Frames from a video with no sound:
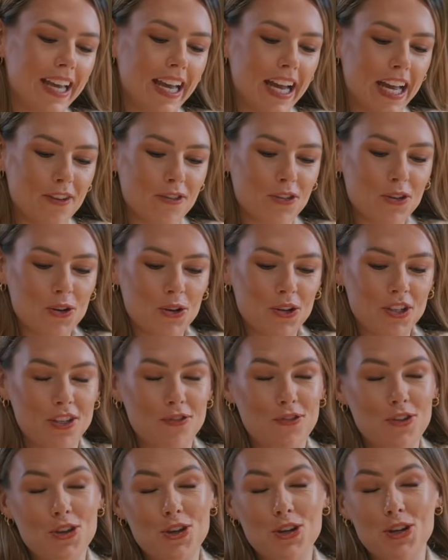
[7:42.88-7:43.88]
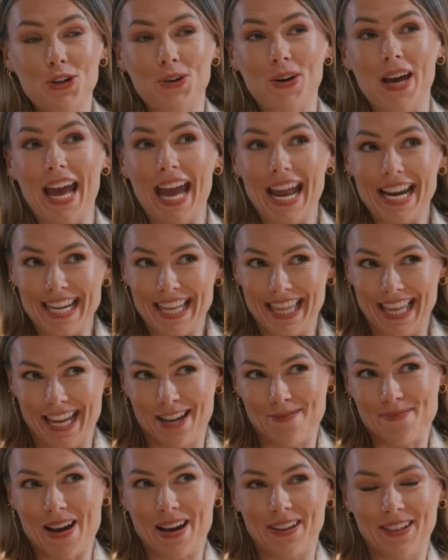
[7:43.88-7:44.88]
And of course, if you Google anything
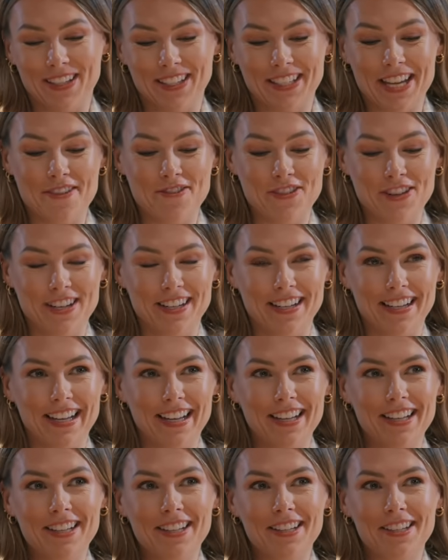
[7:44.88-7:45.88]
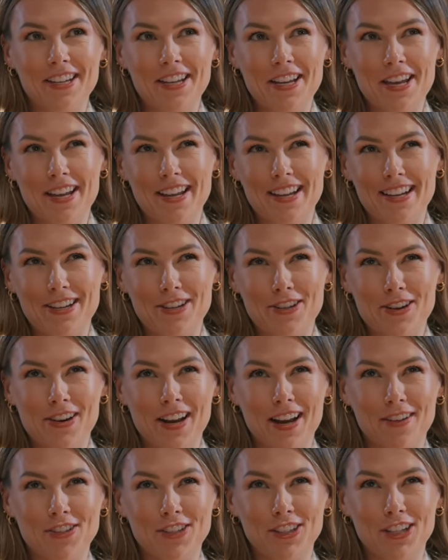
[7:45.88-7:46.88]
about the 7, you don't
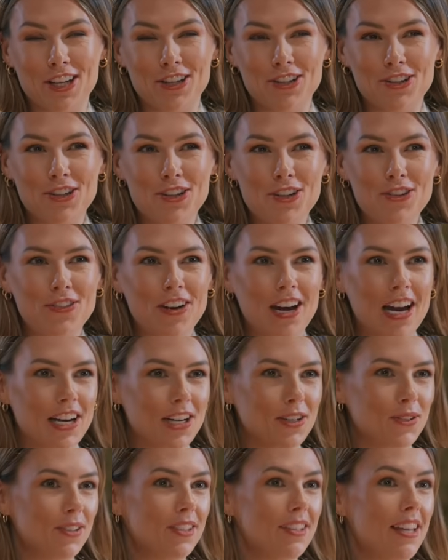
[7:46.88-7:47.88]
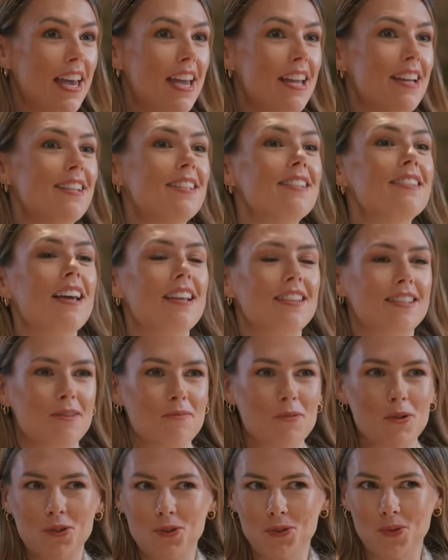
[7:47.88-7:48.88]
have to search too far and it'll say Tesla
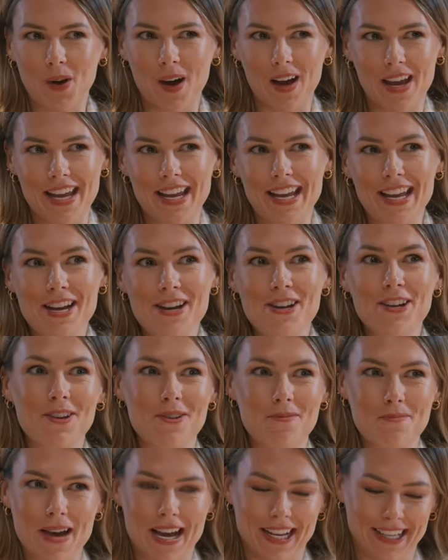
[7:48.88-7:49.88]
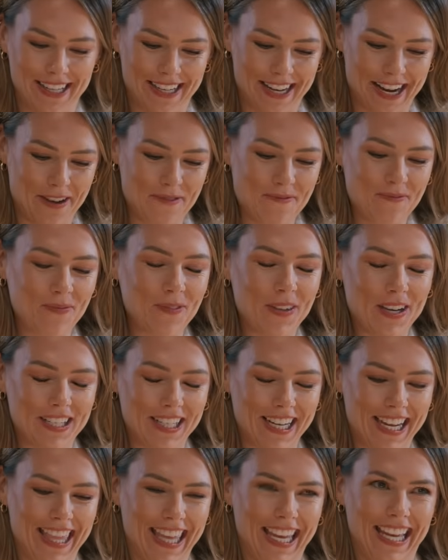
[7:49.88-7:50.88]
Model Y competitor, which
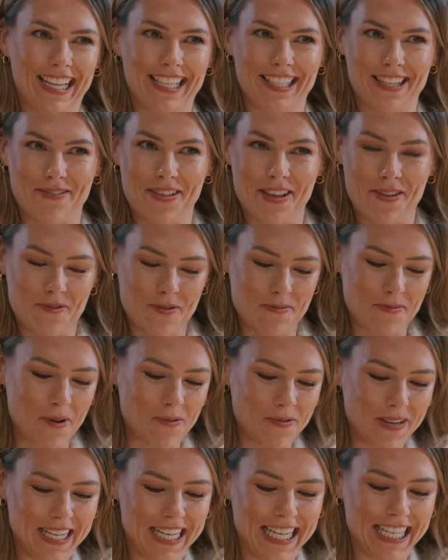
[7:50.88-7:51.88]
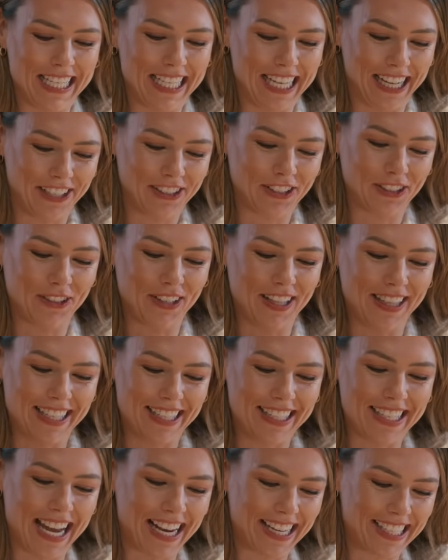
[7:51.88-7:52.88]
I think is something that we probably need to touch on in
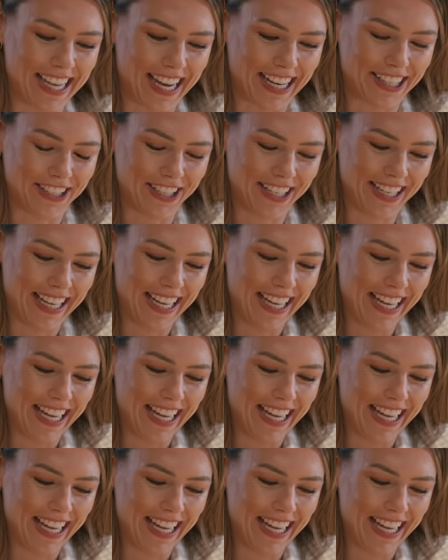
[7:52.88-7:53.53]
this next section.